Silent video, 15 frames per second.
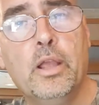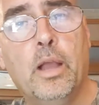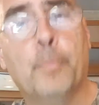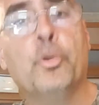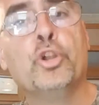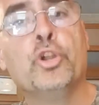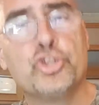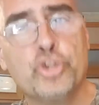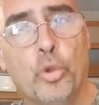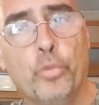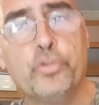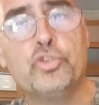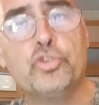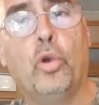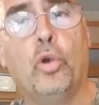I'm going to show
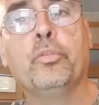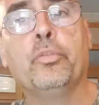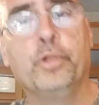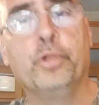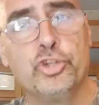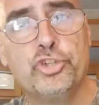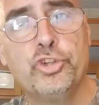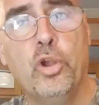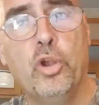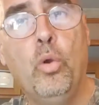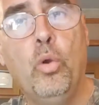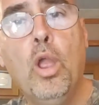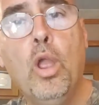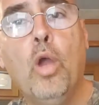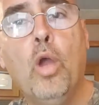the charts. I'm going to show
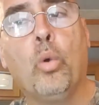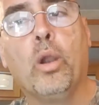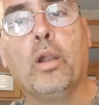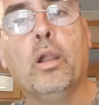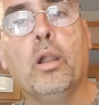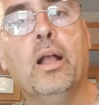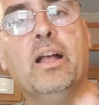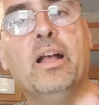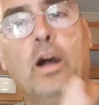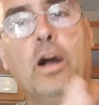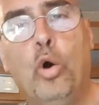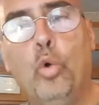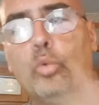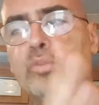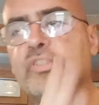where a
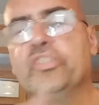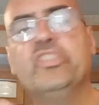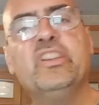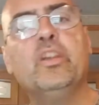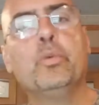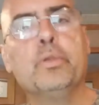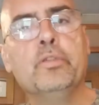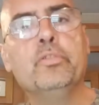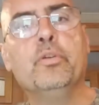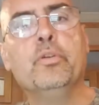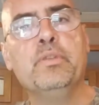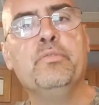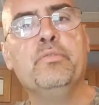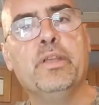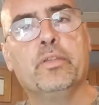whole series of
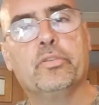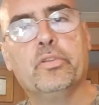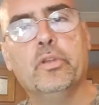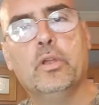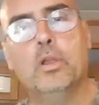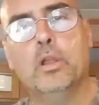events